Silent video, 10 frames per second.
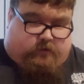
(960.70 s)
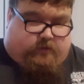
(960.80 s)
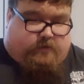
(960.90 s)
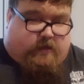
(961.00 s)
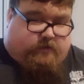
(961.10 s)

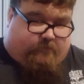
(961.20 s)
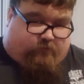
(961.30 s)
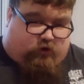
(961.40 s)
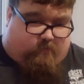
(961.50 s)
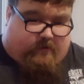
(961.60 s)
Detective
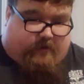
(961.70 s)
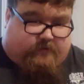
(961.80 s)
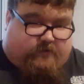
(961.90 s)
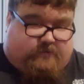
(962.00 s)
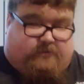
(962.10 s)

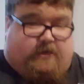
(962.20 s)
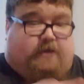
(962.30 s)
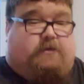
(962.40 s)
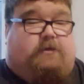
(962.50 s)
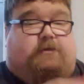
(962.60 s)
Comics
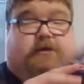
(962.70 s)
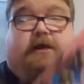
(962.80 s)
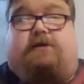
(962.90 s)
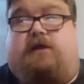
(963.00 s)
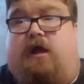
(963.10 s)

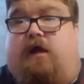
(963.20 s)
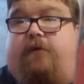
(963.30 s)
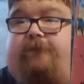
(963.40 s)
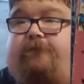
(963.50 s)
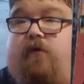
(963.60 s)

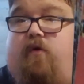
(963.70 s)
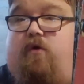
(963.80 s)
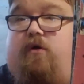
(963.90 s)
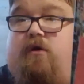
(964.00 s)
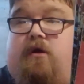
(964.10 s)

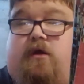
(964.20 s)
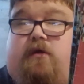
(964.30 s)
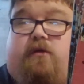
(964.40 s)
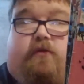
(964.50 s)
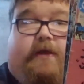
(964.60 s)
664.
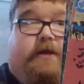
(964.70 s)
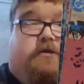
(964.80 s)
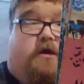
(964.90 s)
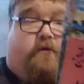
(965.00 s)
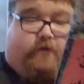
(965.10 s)
These
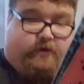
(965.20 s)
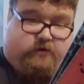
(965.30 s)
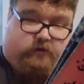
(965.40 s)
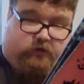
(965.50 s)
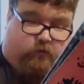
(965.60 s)
are, I don't
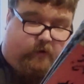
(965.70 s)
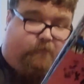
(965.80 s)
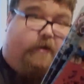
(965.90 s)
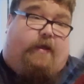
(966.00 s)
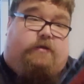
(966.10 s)
know where to
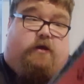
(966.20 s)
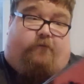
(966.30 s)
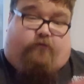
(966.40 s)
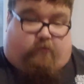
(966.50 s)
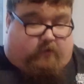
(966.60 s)
pick these
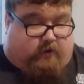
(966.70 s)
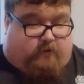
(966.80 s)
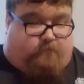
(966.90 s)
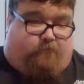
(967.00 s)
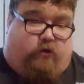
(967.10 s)
up from,
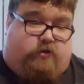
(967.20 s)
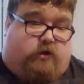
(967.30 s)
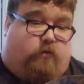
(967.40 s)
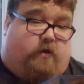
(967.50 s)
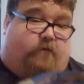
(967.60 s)
like books
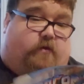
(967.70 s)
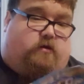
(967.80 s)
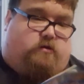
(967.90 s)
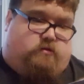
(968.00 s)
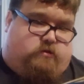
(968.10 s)
or
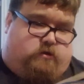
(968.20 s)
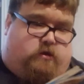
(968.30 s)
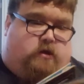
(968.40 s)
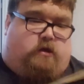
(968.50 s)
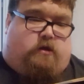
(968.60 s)
whatever.
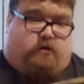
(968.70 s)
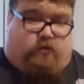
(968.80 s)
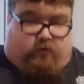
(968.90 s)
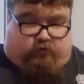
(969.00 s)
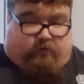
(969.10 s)
Not
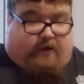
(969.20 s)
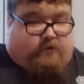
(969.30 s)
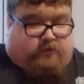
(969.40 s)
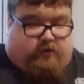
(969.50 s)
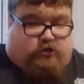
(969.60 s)
the
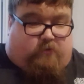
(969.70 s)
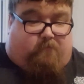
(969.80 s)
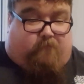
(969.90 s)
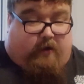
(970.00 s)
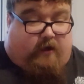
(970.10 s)
greatest edition,
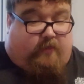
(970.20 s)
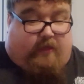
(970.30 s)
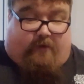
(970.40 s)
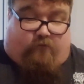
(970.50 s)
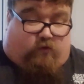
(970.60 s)
but
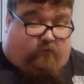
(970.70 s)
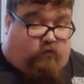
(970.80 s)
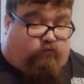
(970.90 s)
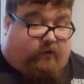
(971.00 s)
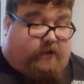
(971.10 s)
if
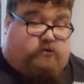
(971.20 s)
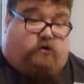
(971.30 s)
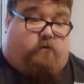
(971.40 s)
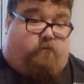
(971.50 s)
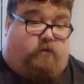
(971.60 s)
you're reading
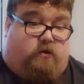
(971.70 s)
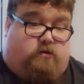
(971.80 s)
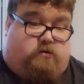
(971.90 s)
them,